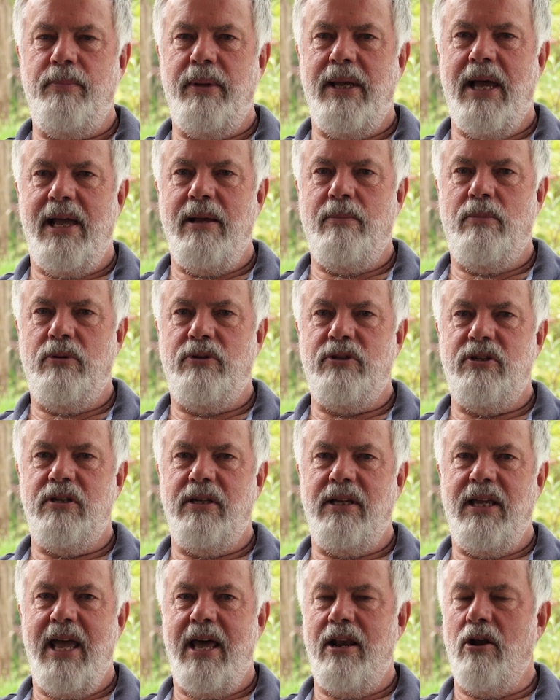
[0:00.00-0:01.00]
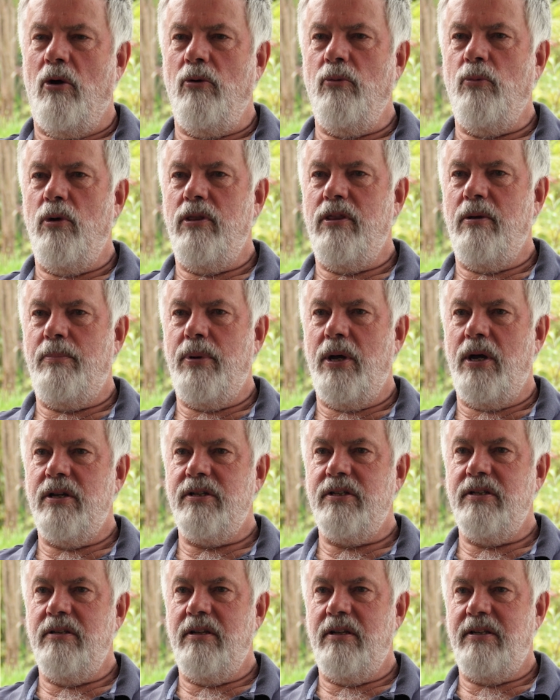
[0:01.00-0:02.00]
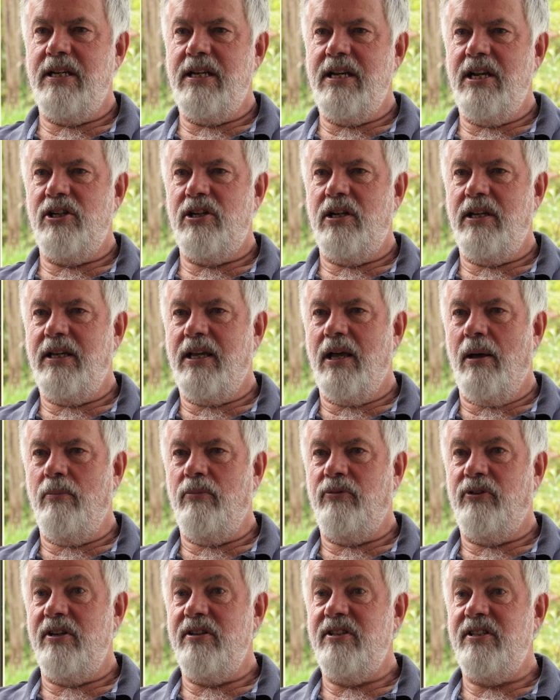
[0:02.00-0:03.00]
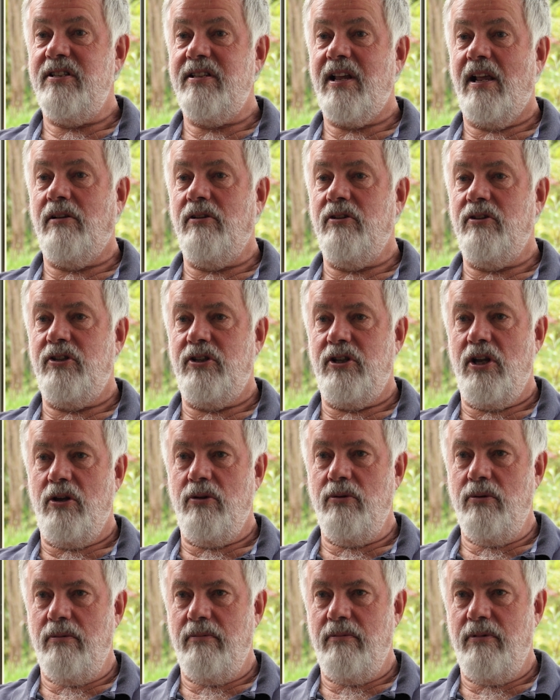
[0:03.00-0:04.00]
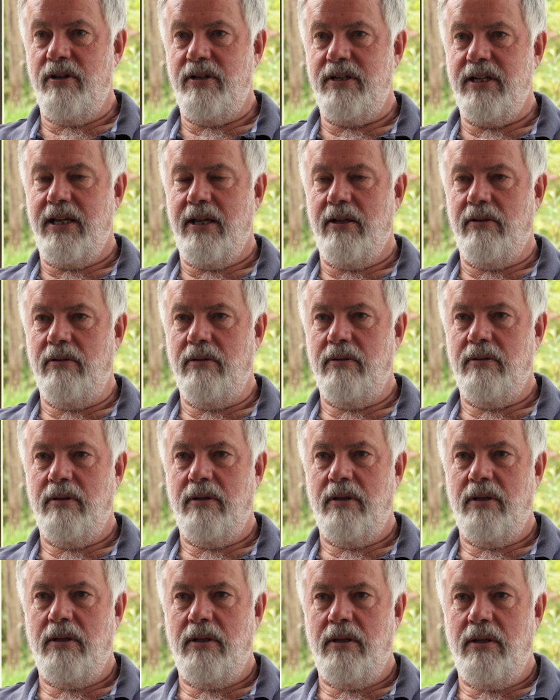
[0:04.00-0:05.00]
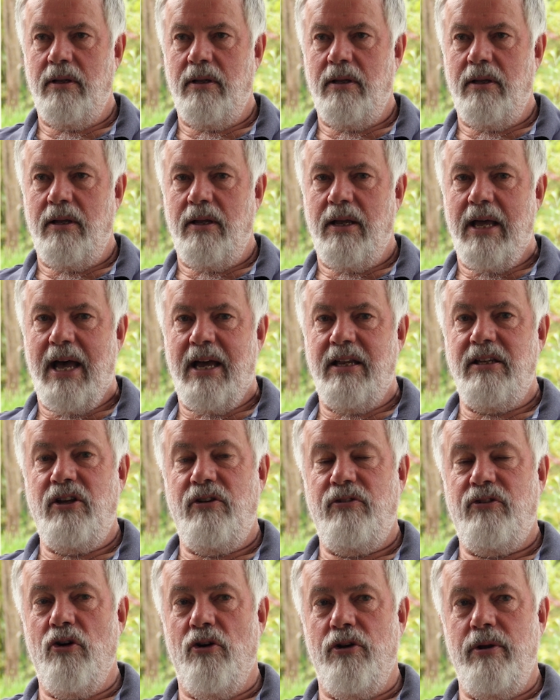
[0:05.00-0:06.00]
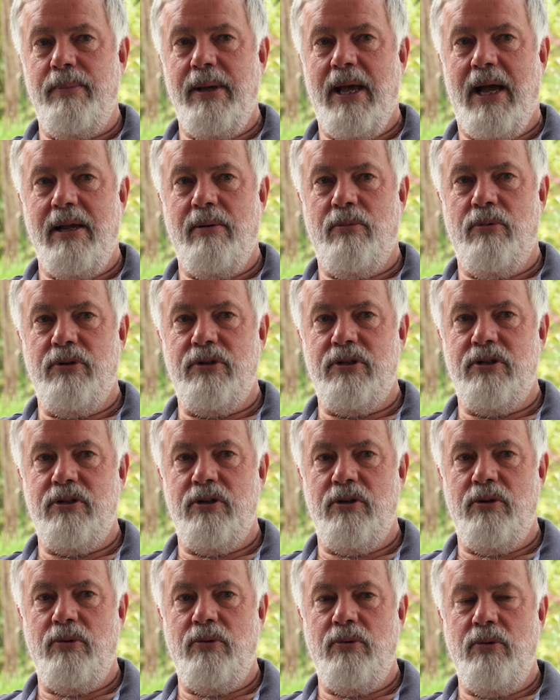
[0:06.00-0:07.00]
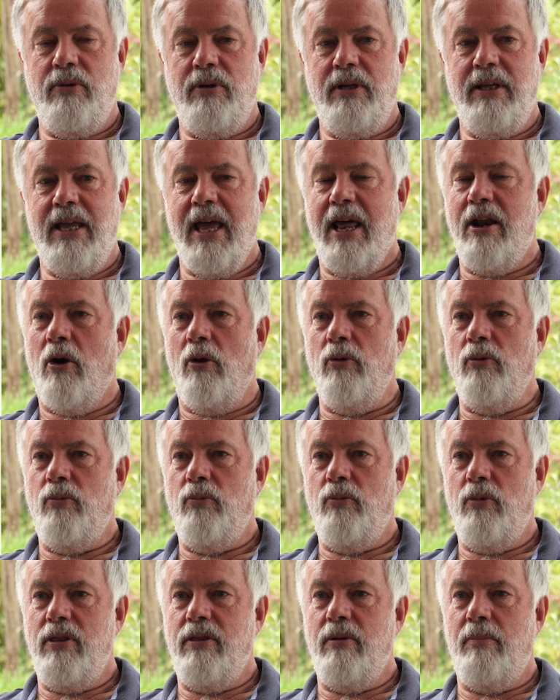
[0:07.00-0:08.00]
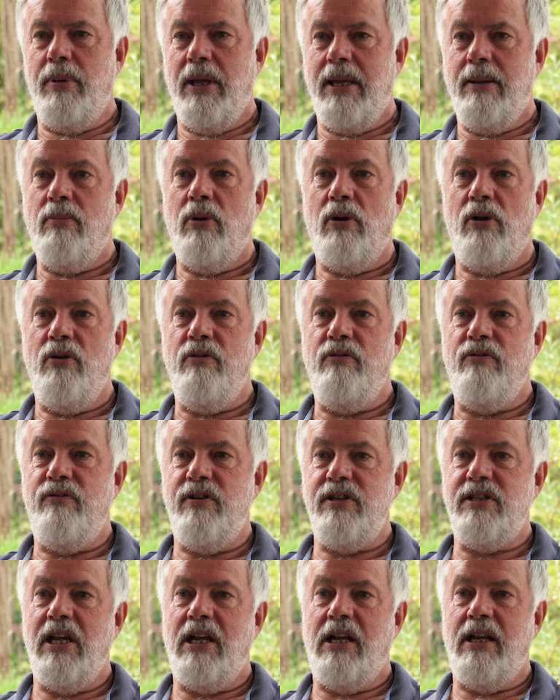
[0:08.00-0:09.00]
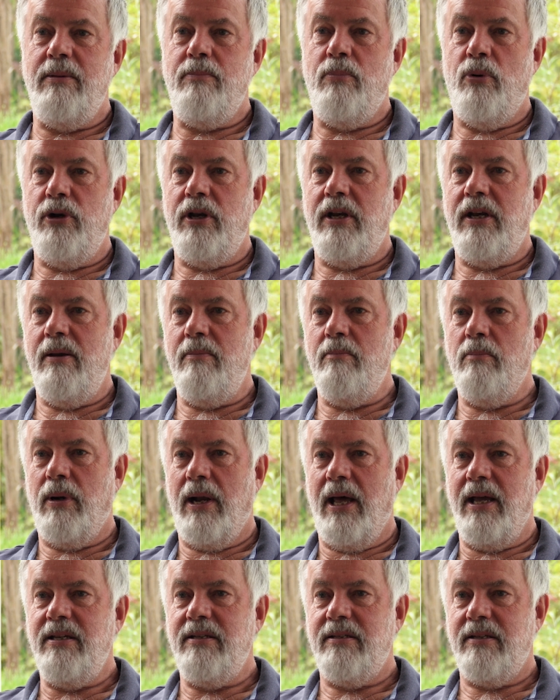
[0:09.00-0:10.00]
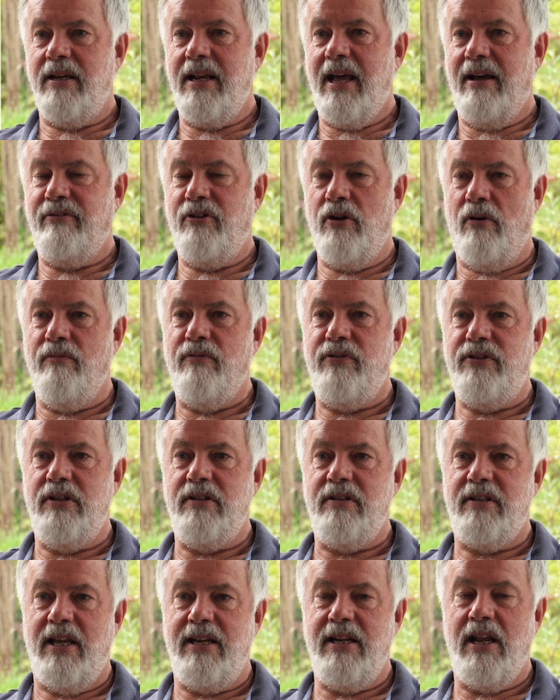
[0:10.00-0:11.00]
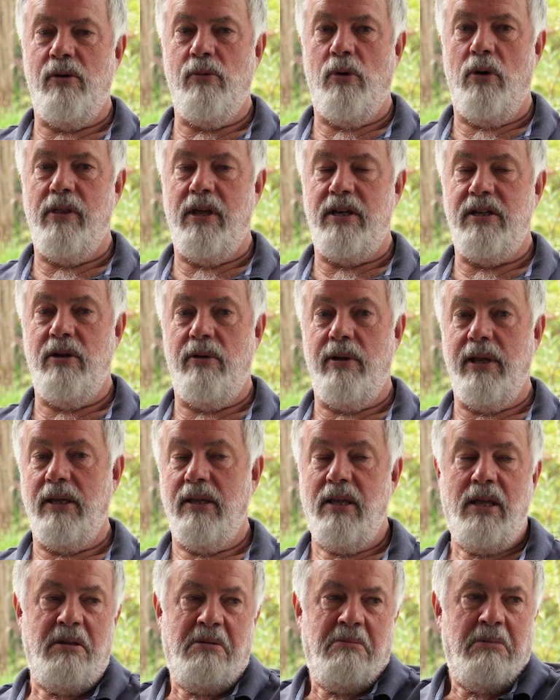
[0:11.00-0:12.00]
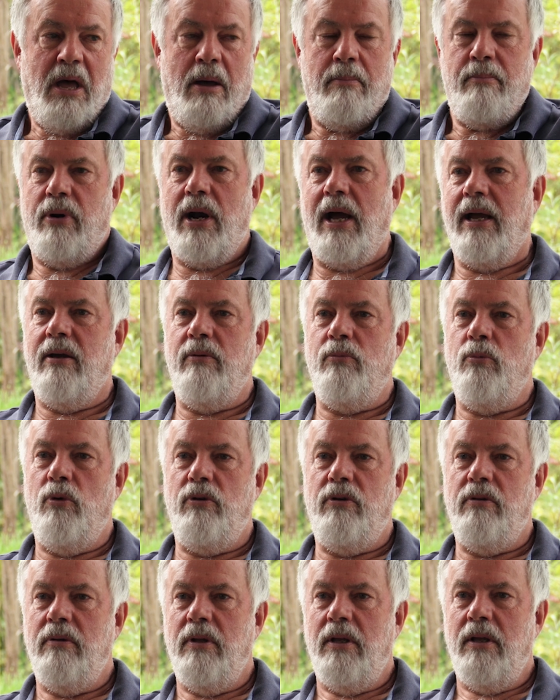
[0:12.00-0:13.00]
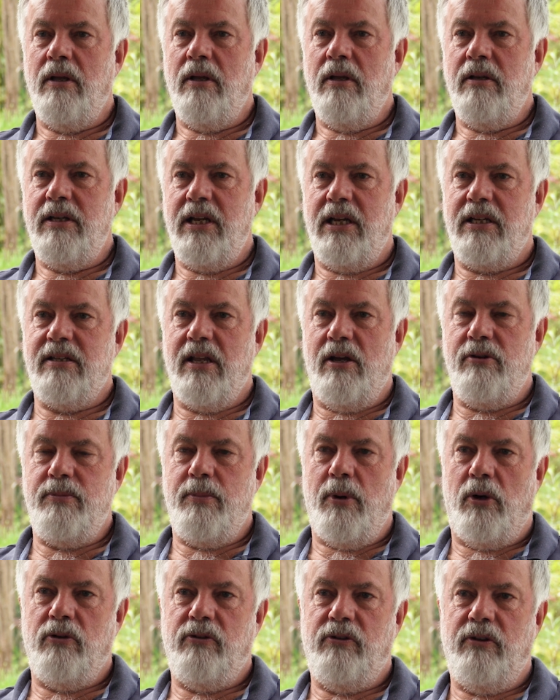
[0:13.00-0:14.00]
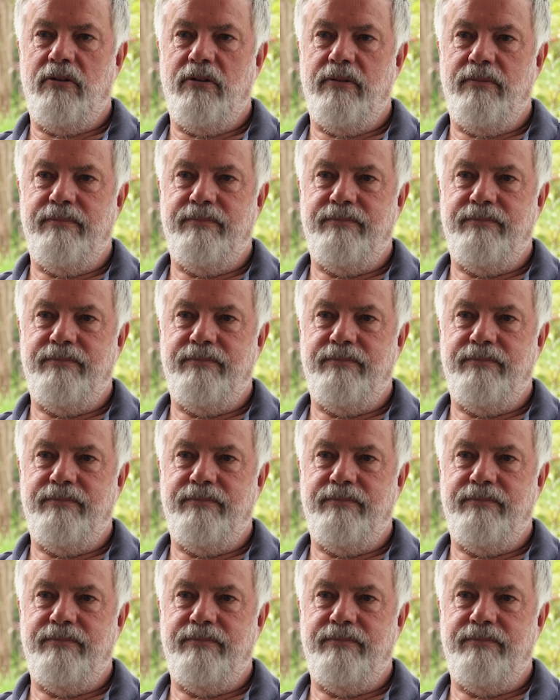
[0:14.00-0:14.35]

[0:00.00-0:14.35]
be able to get on with the person that initially comes and sells you the deal. and you've got to be able to get on with the people who physically put it in place and have confidence they know what they're doing. And Brackenwood ticks those boxes.